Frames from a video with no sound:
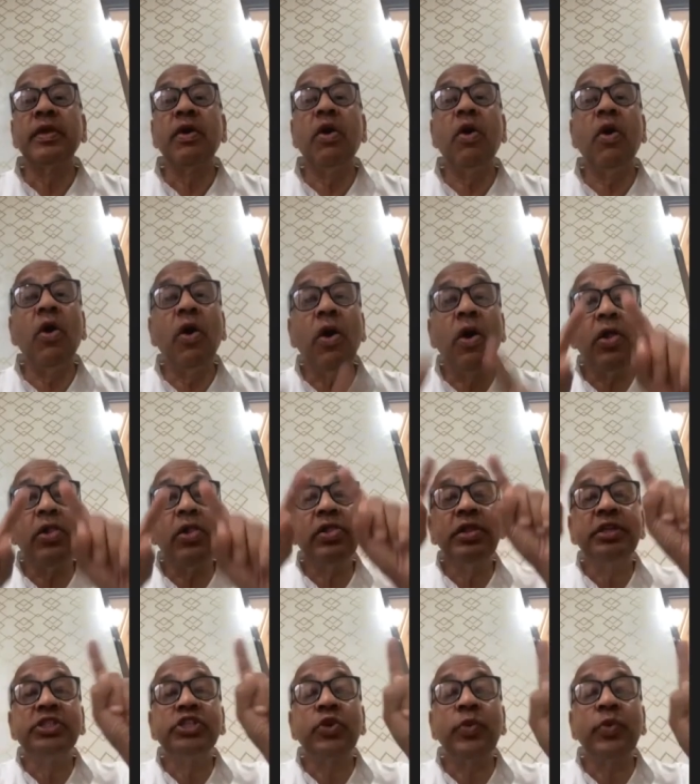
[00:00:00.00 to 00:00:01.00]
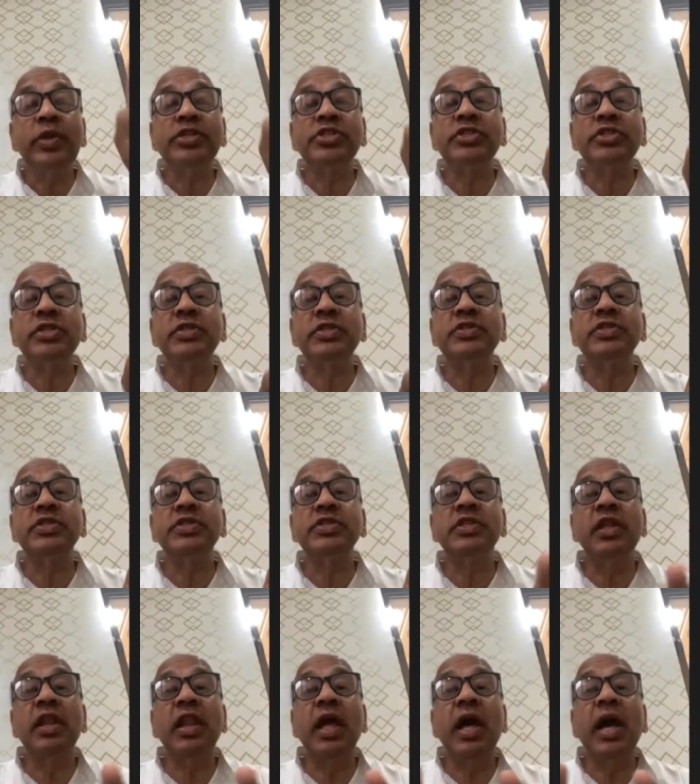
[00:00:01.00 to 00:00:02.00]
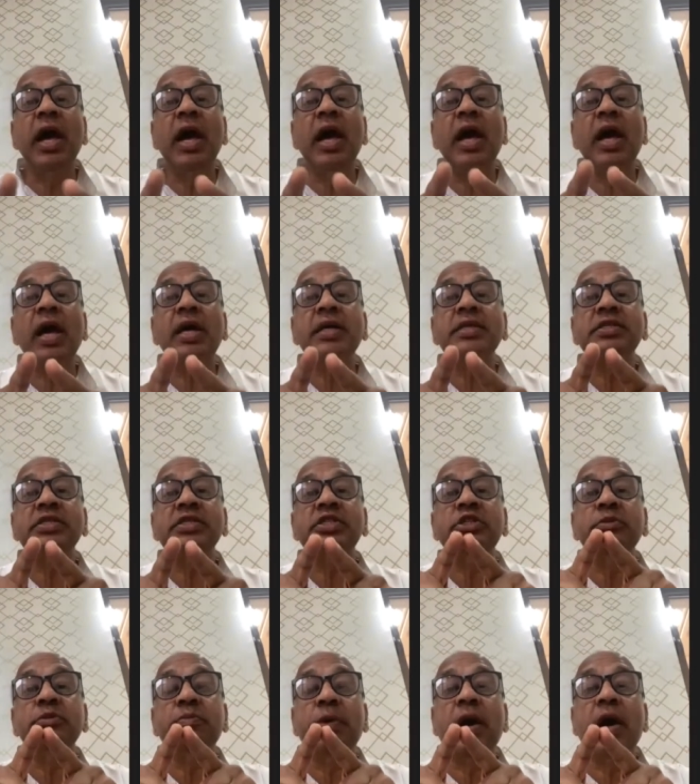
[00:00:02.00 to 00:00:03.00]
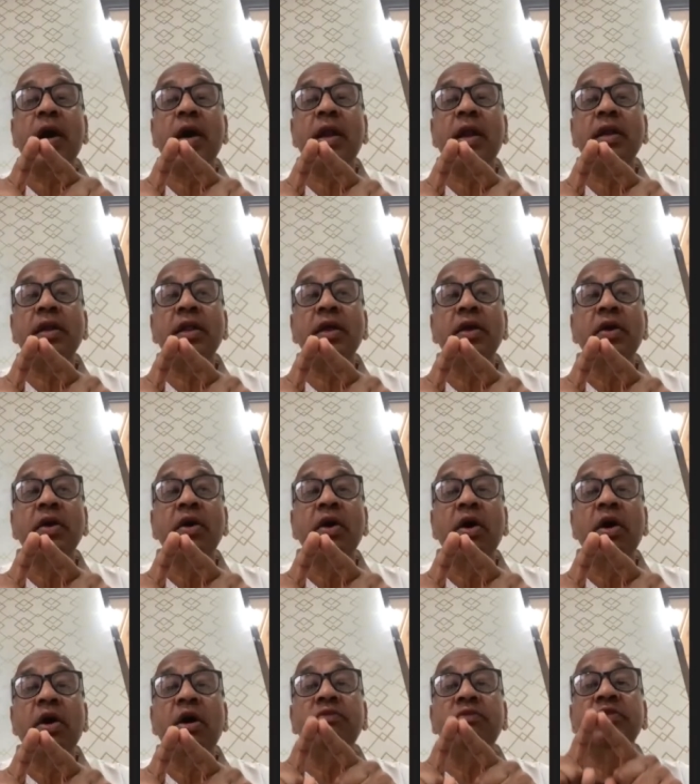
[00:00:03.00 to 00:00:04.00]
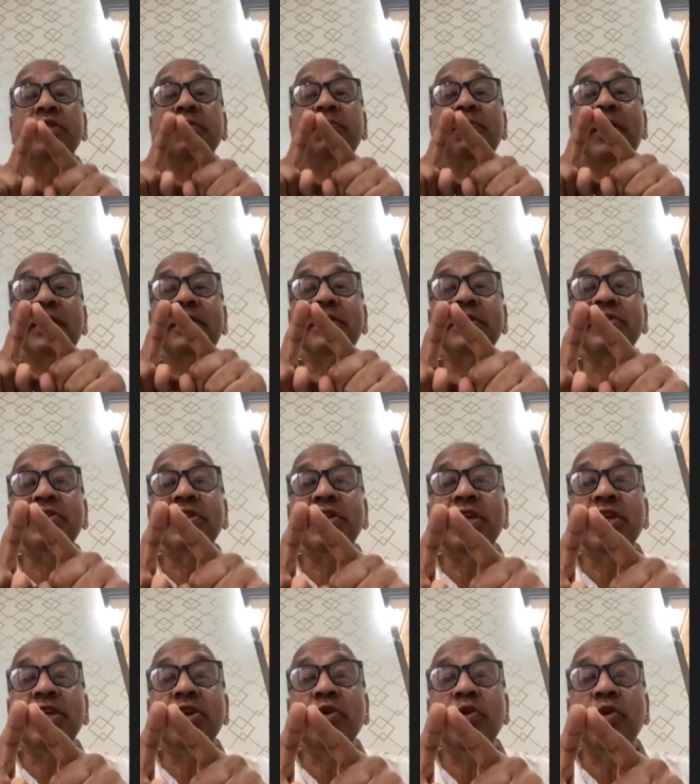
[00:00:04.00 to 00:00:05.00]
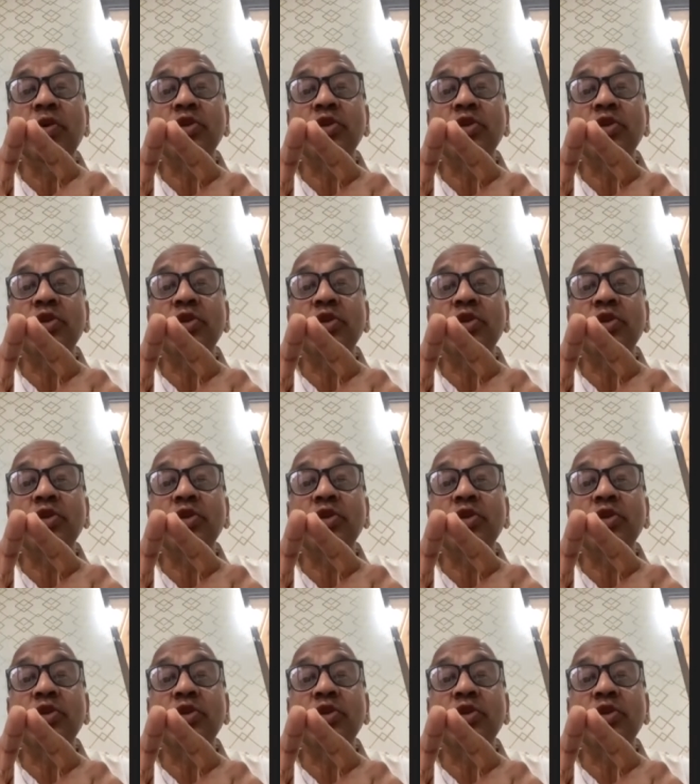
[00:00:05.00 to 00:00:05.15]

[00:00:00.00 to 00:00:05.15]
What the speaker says: All these questions is the last part of the Patanjali Yoga